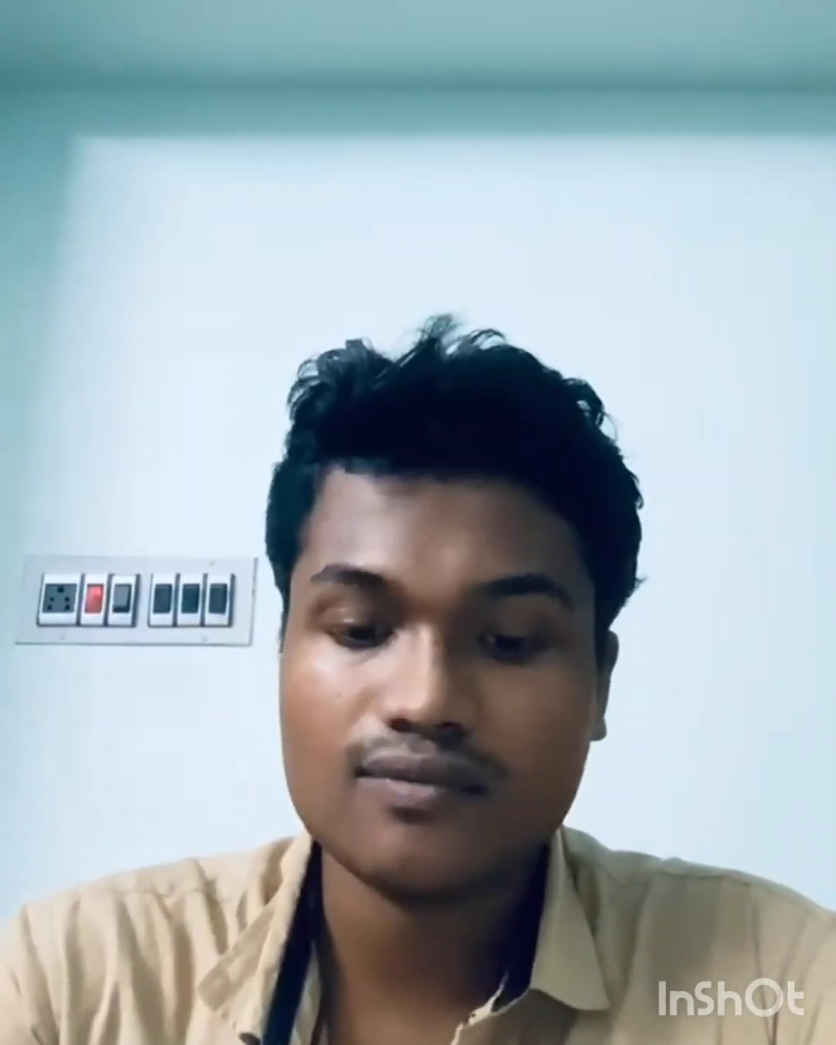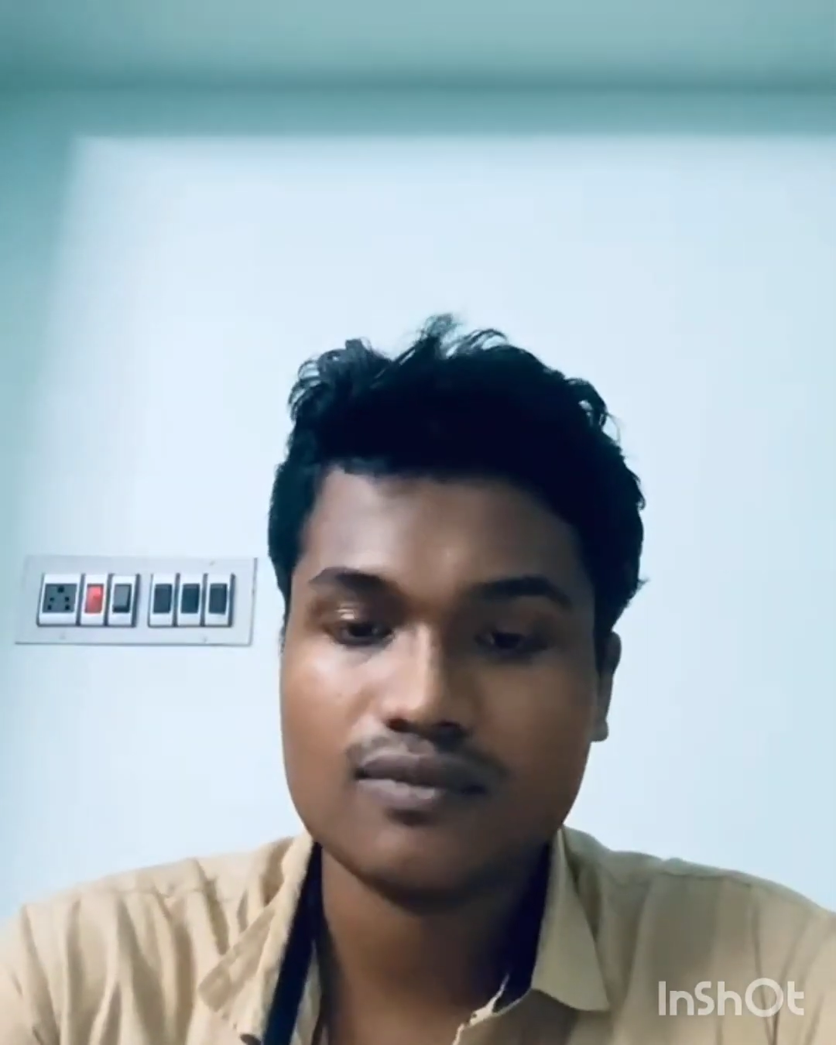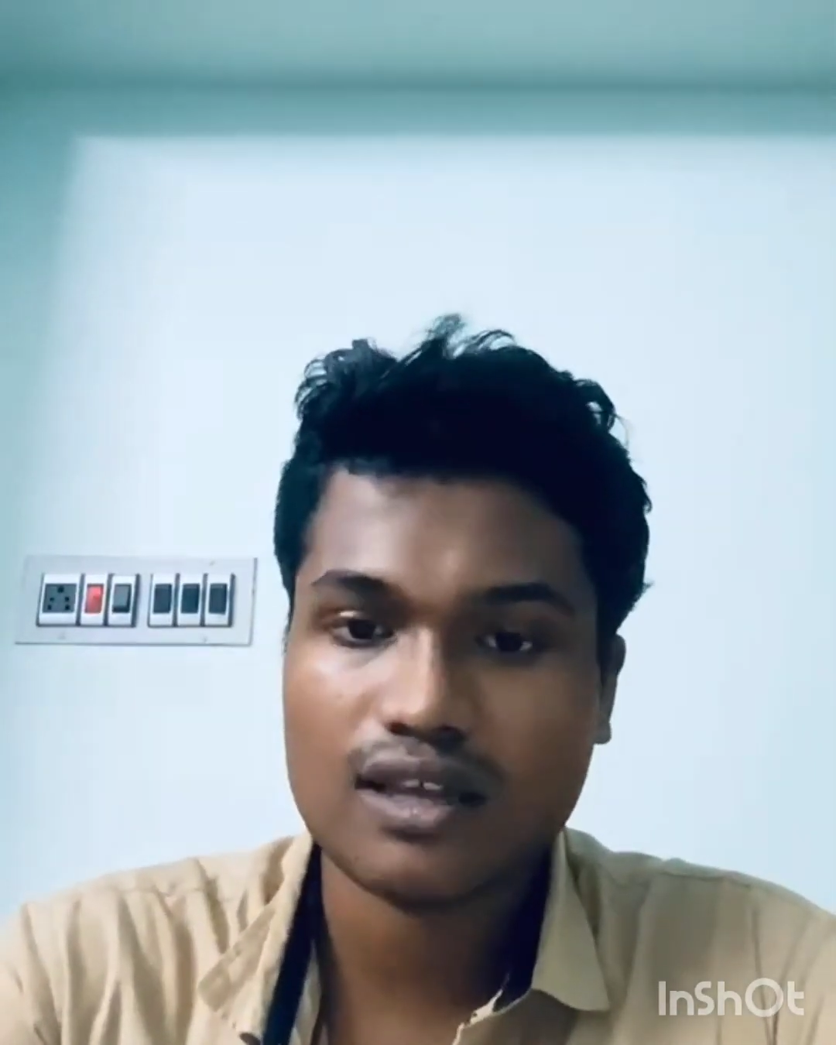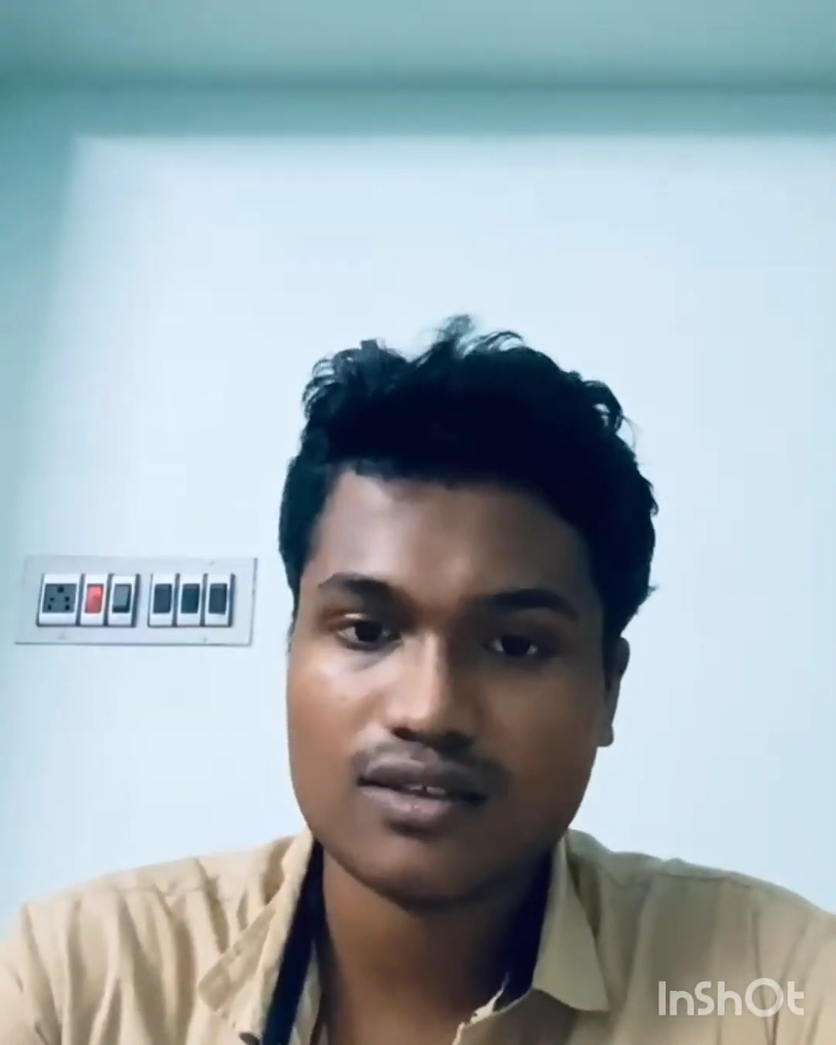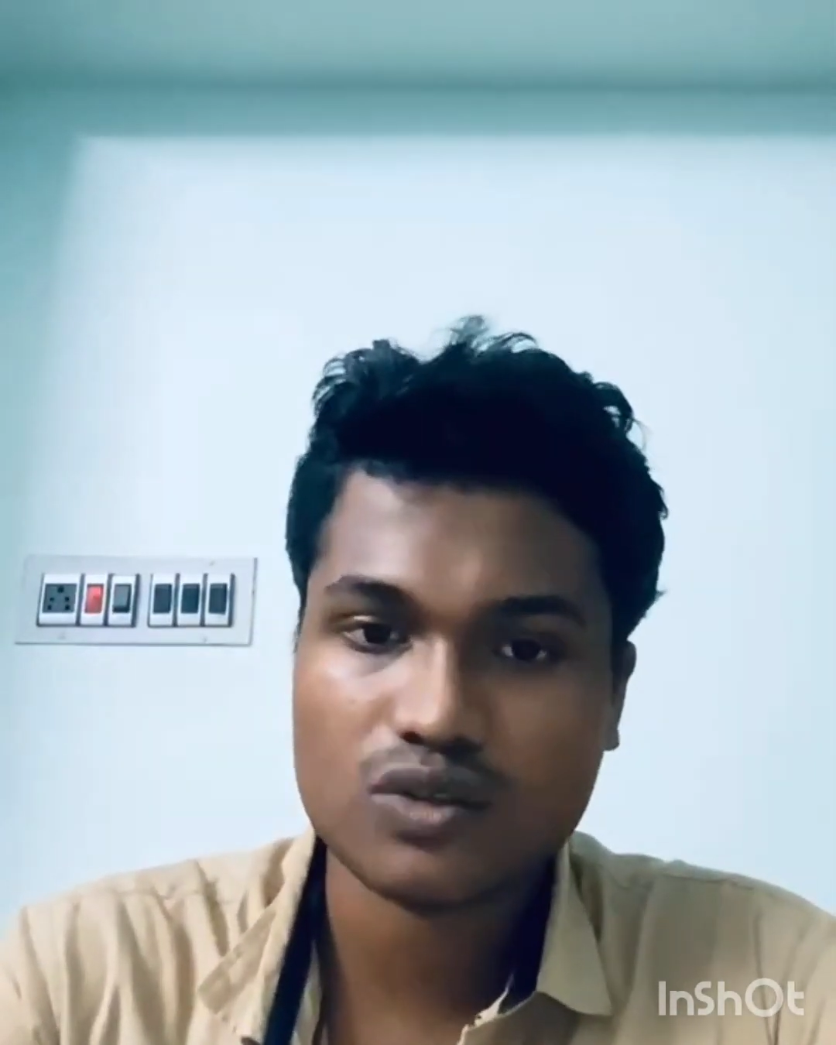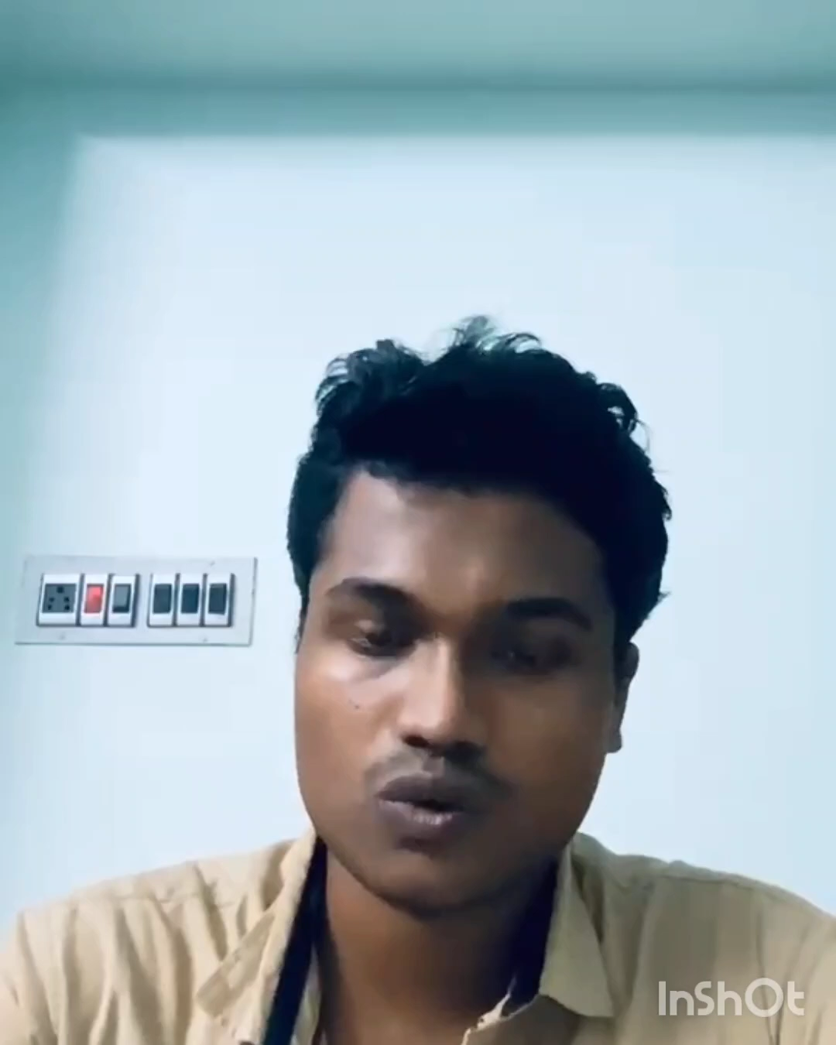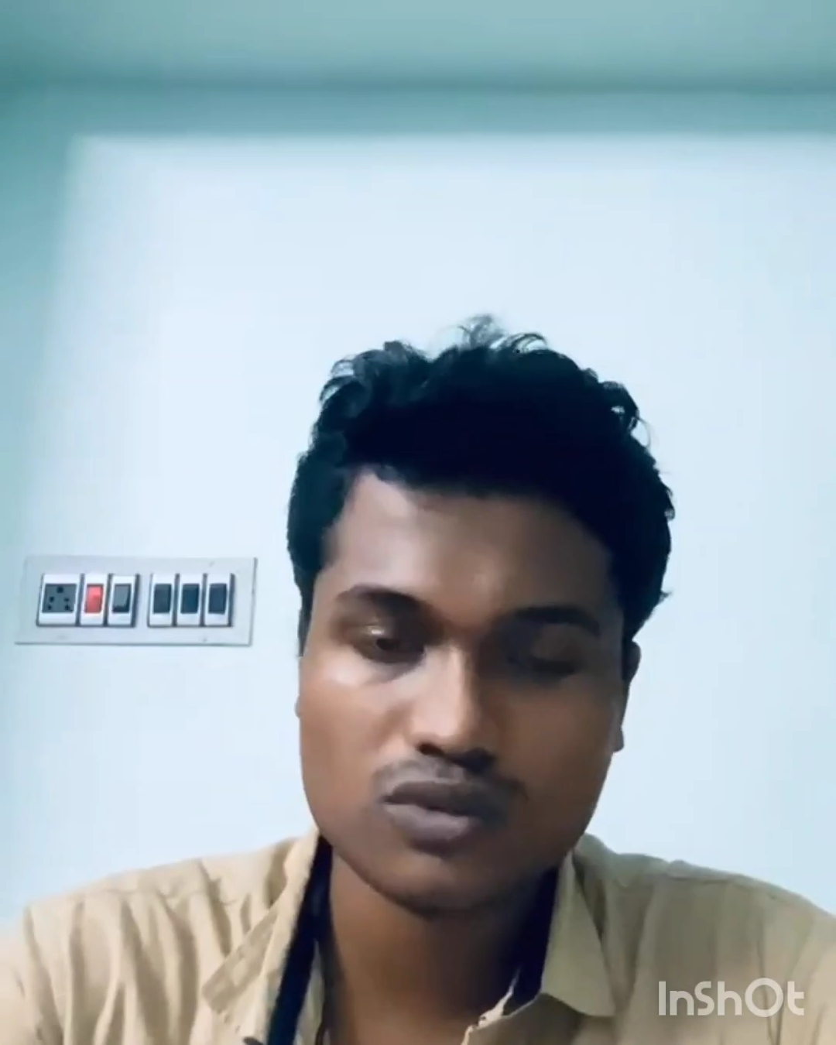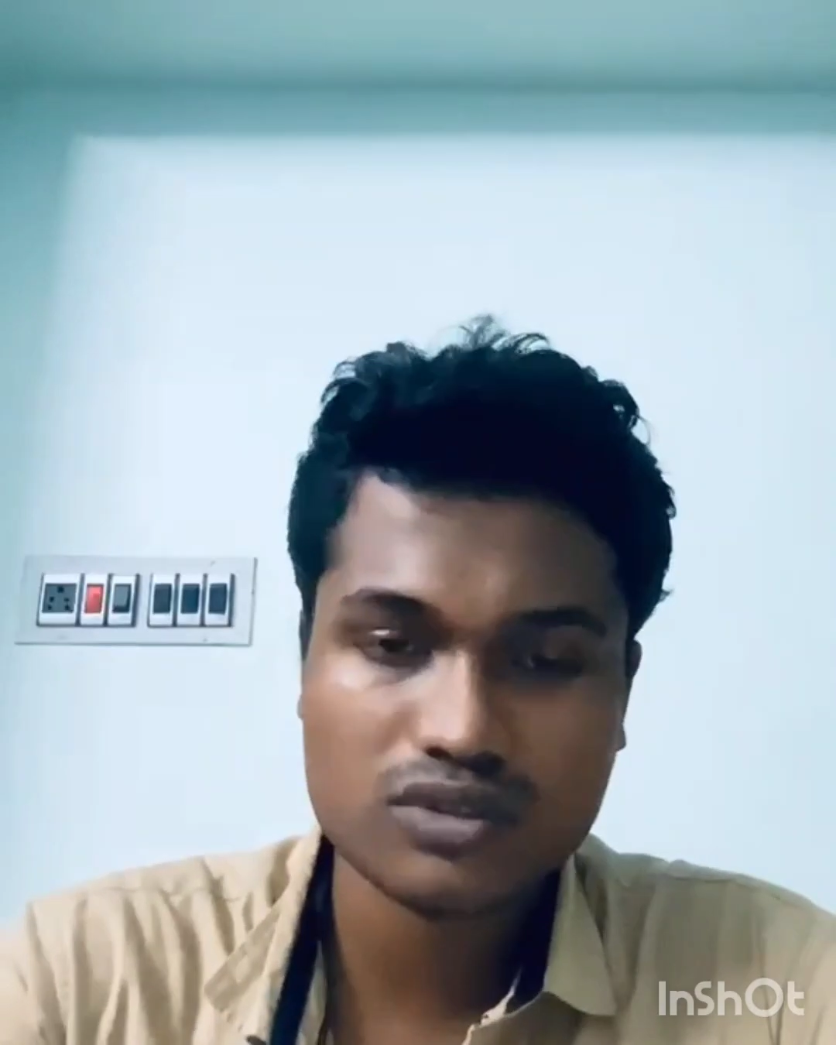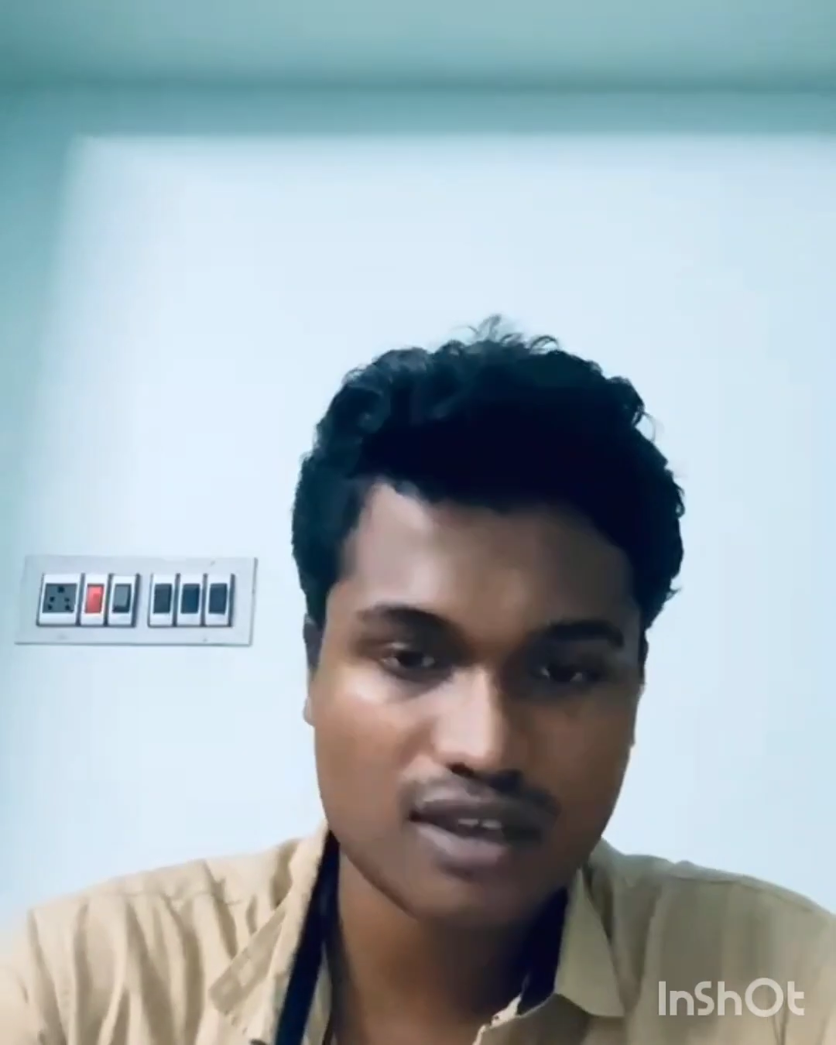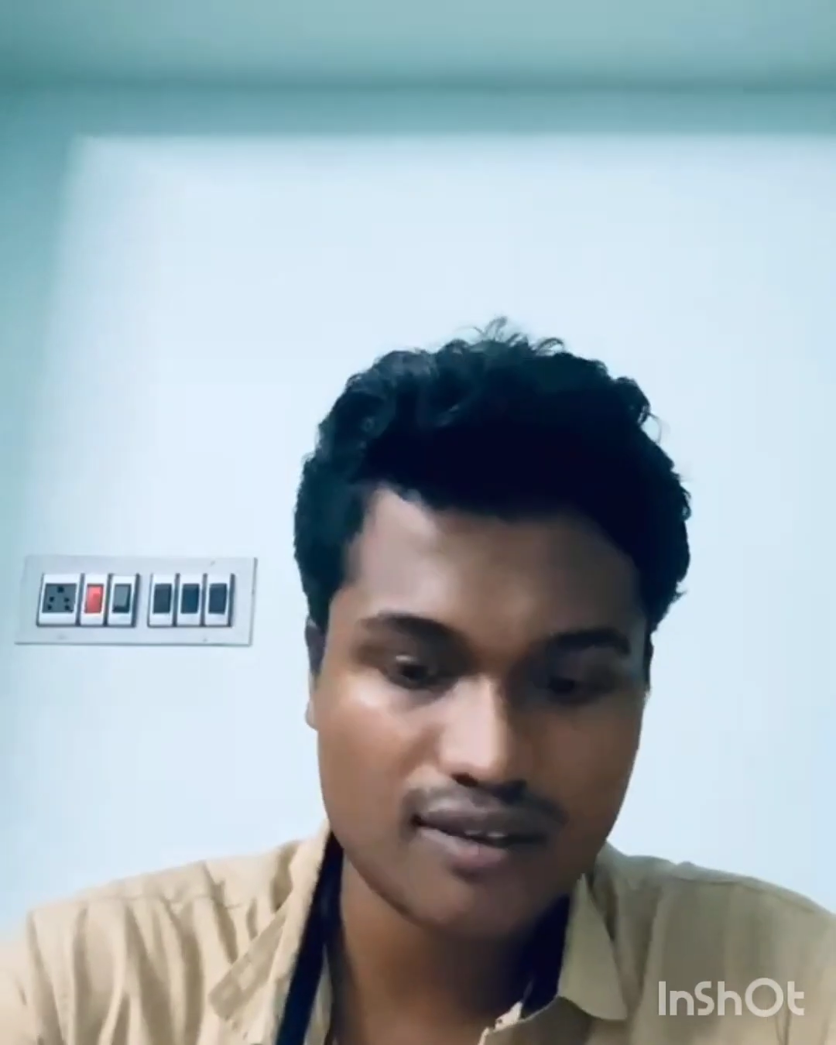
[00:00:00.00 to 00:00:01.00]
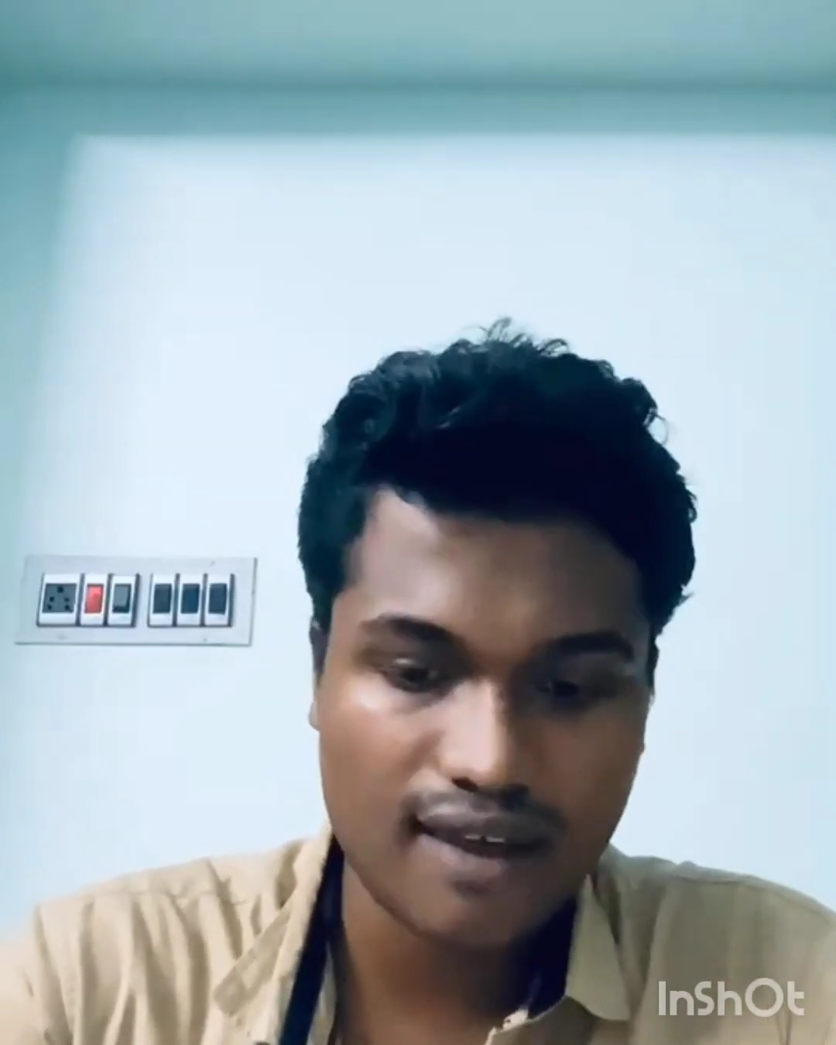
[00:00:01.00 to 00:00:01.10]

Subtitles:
there is Hunski